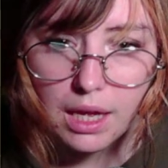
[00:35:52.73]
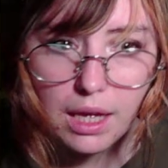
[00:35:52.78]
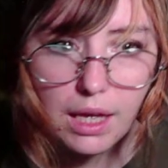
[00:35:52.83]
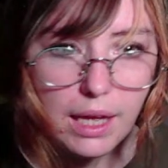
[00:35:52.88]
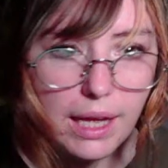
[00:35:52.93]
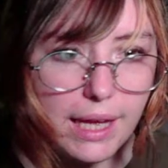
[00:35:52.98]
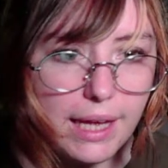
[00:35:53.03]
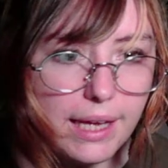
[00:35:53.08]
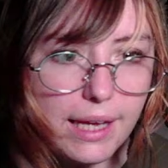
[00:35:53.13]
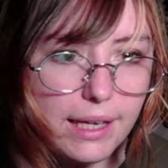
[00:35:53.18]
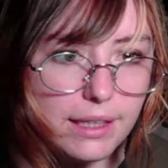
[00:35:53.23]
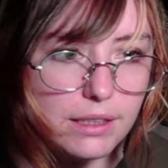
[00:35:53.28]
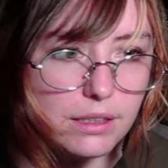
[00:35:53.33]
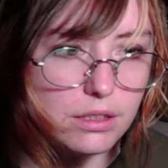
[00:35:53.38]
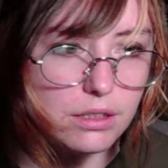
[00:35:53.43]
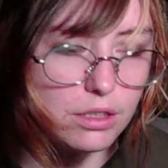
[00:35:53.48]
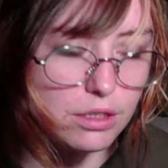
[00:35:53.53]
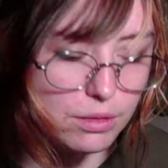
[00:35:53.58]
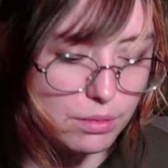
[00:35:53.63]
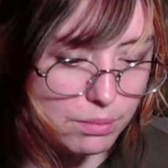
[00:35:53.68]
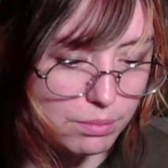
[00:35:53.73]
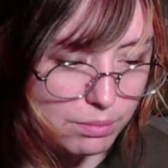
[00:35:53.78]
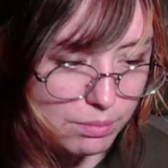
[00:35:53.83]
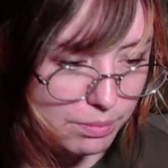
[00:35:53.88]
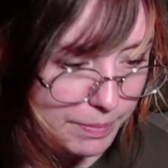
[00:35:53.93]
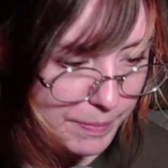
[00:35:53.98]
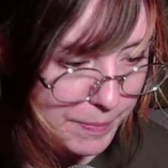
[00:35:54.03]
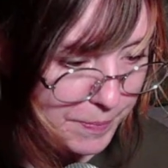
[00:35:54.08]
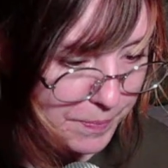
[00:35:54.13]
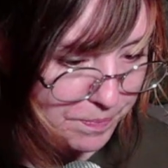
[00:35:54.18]
And
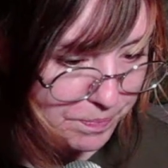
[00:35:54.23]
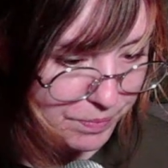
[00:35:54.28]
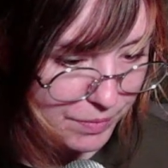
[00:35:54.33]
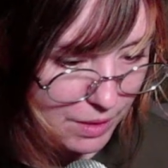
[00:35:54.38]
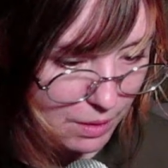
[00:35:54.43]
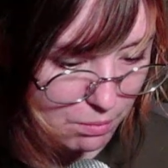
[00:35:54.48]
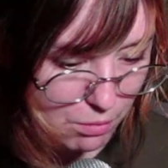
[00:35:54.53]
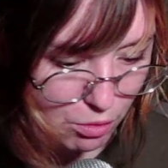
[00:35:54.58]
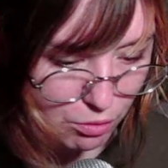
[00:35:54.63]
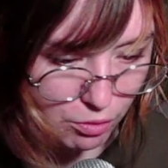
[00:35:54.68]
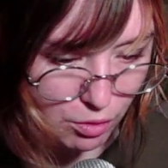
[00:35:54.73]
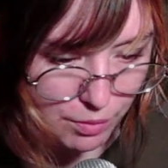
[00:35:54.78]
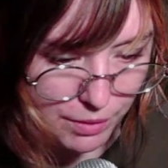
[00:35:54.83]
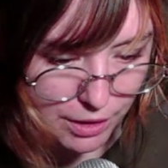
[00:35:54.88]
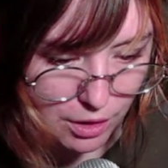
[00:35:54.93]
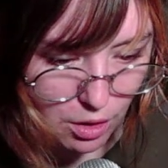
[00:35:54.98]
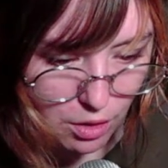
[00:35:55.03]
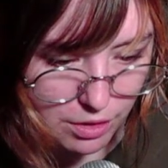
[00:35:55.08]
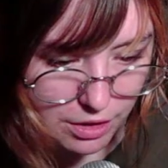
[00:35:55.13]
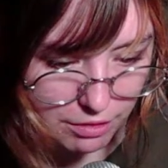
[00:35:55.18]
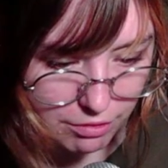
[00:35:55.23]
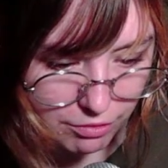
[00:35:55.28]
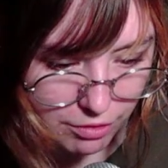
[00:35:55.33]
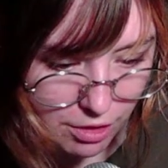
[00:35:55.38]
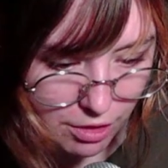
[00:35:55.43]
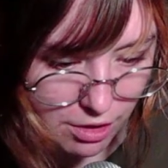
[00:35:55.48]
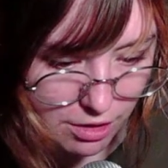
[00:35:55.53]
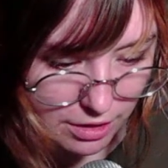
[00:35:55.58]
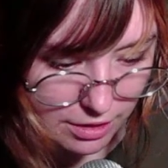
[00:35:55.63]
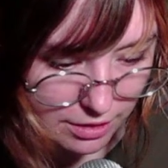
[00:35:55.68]
before we go any
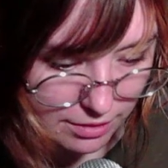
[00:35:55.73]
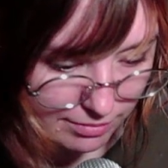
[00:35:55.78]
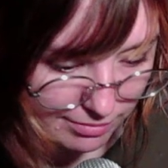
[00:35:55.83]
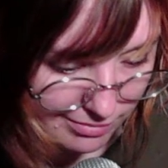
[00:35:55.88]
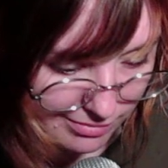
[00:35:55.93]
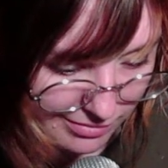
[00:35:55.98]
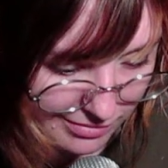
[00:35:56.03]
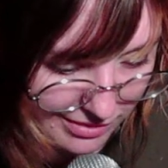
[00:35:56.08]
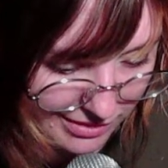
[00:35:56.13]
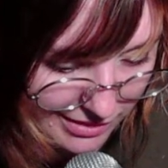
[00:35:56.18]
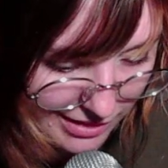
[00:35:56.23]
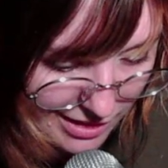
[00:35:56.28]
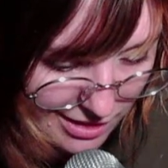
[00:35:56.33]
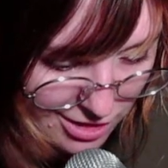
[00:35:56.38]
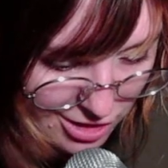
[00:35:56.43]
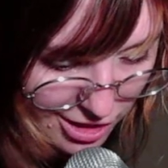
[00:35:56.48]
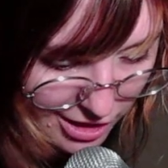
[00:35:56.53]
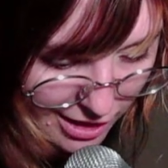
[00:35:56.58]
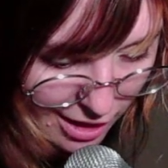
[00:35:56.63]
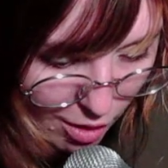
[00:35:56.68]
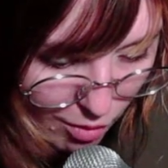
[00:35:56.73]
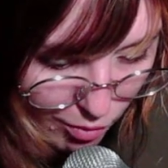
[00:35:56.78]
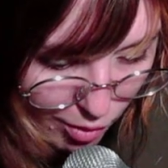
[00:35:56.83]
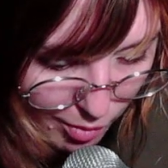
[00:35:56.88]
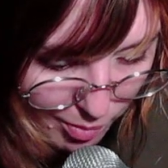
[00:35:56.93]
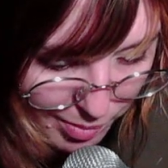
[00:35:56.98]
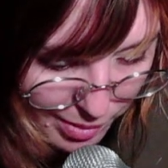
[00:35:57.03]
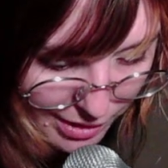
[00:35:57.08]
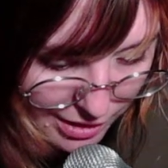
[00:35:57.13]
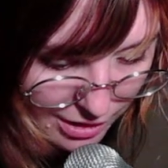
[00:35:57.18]
further, let's check out
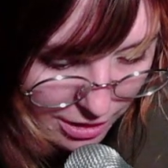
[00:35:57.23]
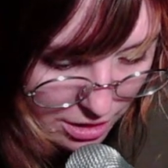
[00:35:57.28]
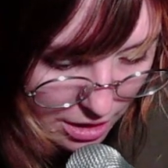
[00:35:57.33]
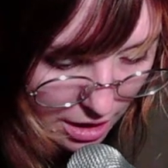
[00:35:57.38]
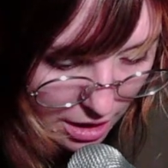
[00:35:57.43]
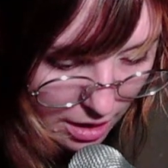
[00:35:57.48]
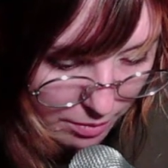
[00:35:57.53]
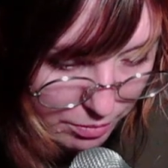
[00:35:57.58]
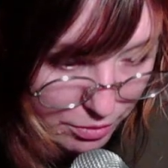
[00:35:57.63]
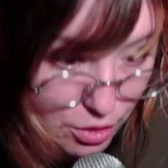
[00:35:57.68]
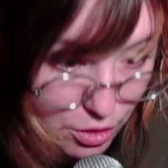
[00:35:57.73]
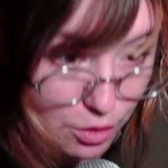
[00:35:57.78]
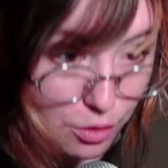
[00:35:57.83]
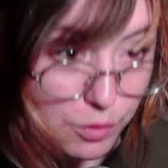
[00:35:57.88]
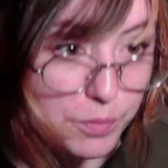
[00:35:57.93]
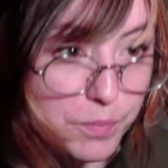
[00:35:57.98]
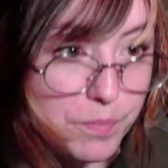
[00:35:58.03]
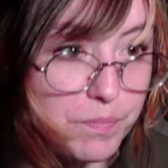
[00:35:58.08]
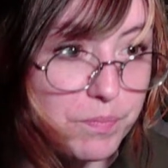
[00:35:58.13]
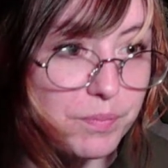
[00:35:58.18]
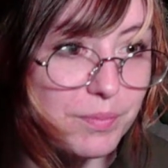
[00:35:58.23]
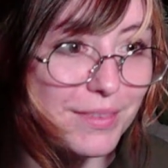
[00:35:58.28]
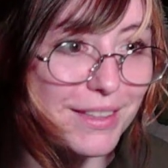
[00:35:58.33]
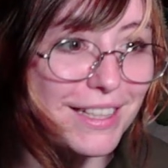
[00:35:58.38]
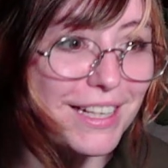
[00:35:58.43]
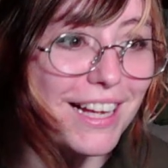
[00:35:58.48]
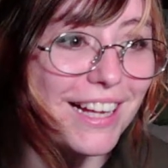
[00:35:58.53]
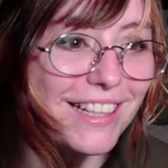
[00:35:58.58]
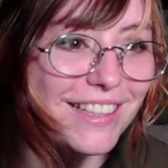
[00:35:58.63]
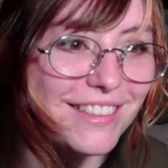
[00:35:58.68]
what pigs are up to.
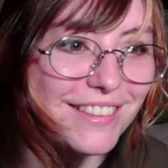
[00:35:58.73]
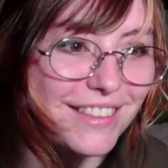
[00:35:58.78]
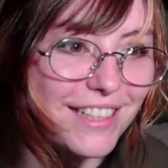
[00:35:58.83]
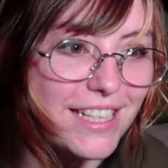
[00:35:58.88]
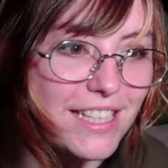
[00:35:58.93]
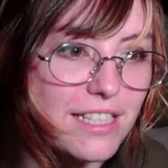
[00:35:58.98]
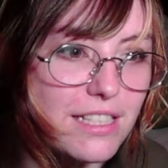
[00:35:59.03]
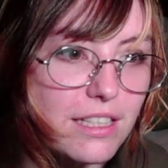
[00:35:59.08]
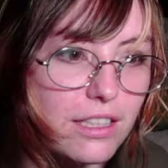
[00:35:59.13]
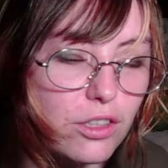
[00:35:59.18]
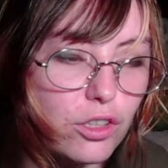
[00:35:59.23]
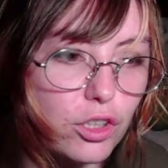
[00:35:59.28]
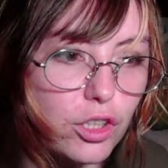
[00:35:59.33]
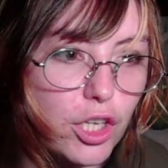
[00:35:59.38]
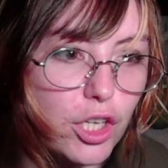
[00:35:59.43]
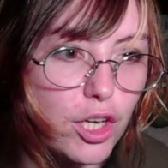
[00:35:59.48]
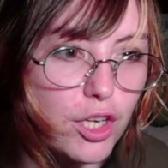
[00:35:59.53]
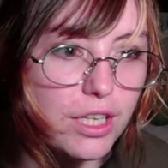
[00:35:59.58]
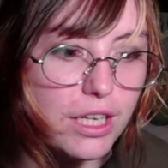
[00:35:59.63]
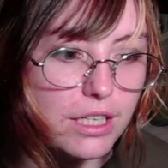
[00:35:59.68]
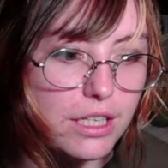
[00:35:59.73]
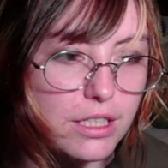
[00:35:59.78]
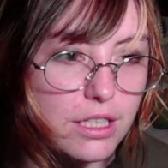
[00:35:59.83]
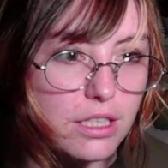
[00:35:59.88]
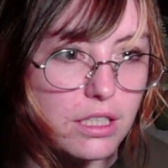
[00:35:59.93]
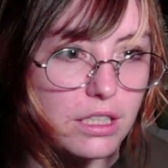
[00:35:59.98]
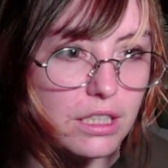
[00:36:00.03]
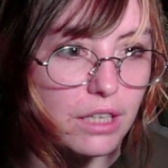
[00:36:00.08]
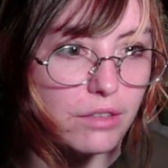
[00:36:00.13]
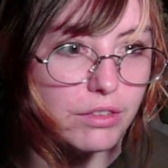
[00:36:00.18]
Let's learn and
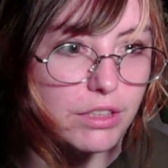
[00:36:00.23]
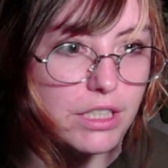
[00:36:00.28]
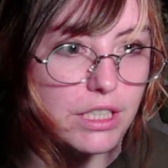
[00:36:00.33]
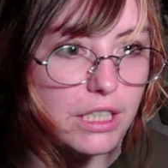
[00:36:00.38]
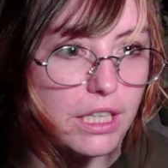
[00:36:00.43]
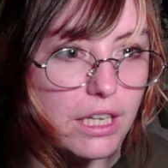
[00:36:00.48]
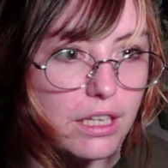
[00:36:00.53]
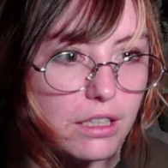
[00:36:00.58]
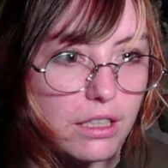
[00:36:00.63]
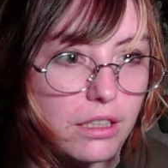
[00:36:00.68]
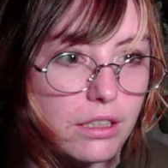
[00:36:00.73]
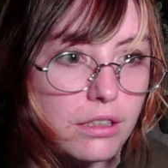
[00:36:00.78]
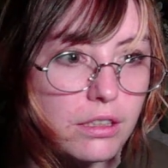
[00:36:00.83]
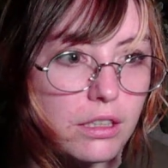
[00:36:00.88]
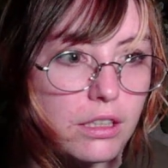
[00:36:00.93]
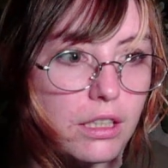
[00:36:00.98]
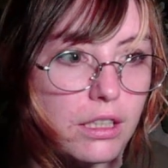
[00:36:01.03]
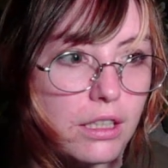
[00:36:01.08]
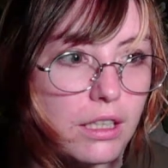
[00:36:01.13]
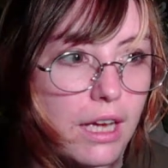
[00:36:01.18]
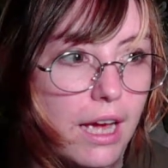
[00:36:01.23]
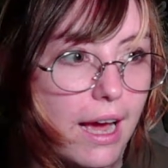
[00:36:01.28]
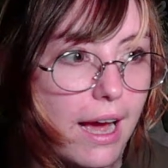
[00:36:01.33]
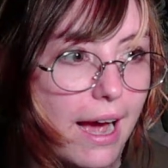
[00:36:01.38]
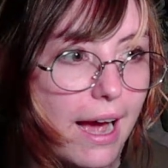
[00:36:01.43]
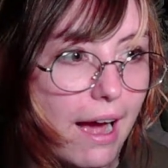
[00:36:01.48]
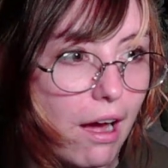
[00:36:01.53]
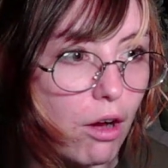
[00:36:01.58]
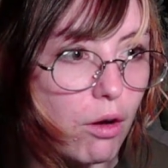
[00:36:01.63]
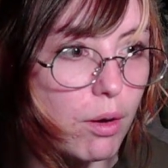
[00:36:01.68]
discover together
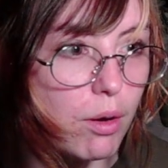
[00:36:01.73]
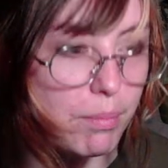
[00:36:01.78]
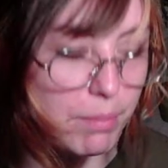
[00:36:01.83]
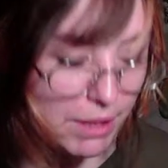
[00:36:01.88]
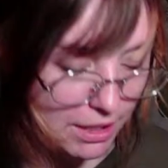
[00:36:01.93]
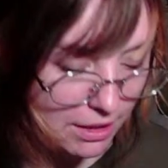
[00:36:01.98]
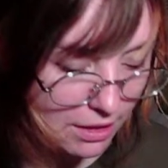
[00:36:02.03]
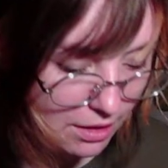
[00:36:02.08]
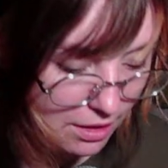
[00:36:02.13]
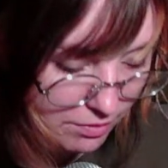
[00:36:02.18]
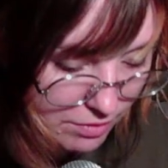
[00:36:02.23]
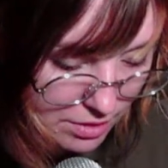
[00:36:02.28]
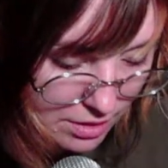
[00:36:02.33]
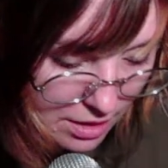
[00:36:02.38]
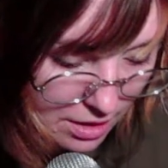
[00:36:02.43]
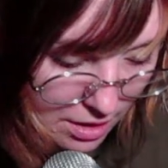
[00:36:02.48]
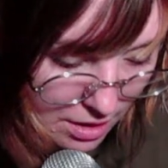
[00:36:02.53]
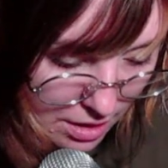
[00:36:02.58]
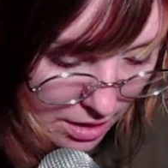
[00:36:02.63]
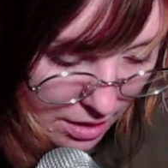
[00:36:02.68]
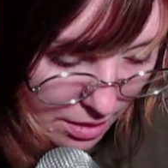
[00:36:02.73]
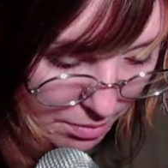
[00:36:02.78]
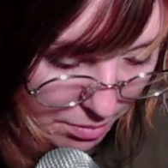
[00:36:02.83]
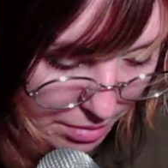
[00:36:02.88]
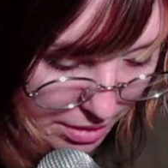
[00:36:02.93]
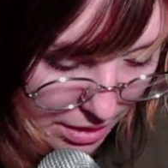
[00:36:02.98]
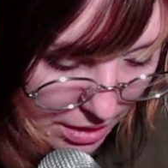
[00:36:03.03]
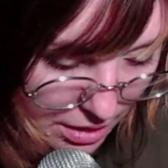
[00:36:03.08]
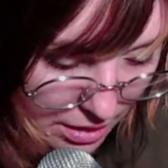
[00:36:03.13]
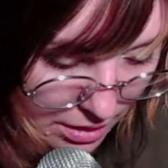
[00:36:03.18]
how a pig lives.
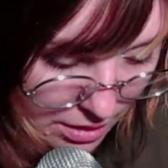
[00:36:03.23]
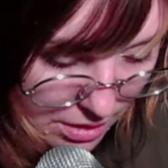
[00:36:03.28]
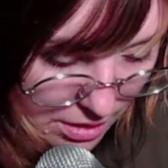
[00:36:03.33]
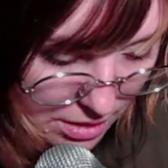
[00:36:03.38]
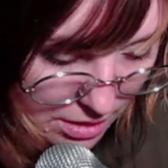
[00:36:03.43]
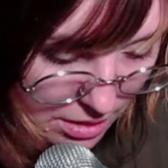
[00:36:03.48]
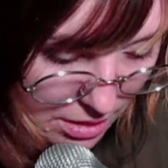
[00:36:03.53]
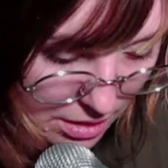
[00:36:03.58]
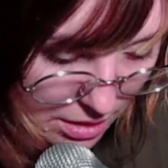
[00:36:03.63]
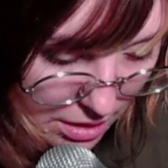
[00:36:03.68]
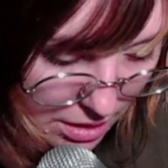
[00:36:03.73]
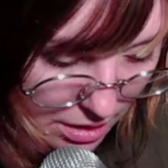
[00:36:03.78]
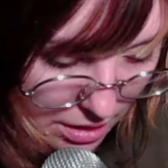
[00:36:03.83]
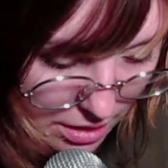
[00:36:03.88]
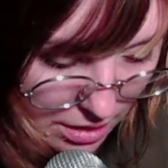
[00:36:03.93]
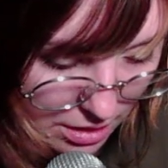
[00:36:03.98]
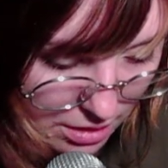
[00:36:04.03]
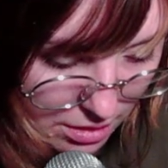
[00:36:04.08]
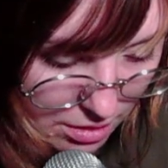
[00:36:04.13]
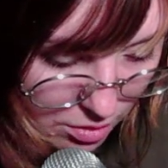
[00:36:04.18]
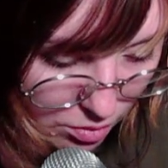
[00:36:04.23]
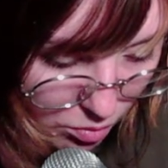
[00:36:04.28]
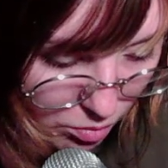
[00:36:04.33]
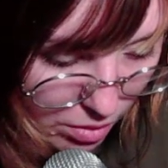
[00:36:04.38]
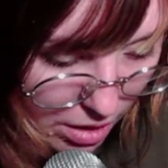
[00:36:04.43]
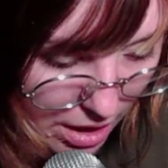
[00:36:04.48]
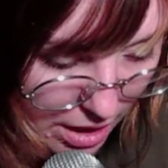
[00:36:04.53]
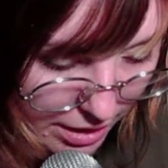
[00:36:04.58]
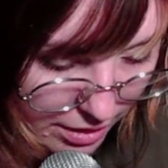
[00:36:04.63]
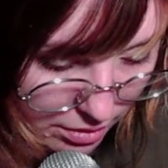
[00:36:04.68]
Pigs in the
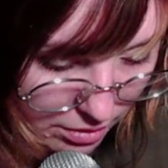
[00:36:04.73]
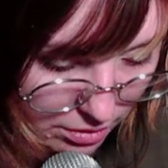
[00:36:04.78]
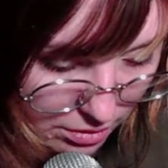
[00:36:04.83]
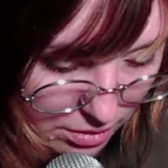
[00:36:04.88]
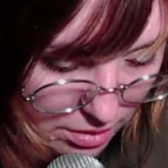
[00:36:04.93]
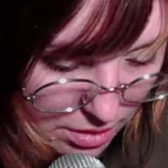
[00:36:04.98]
wild.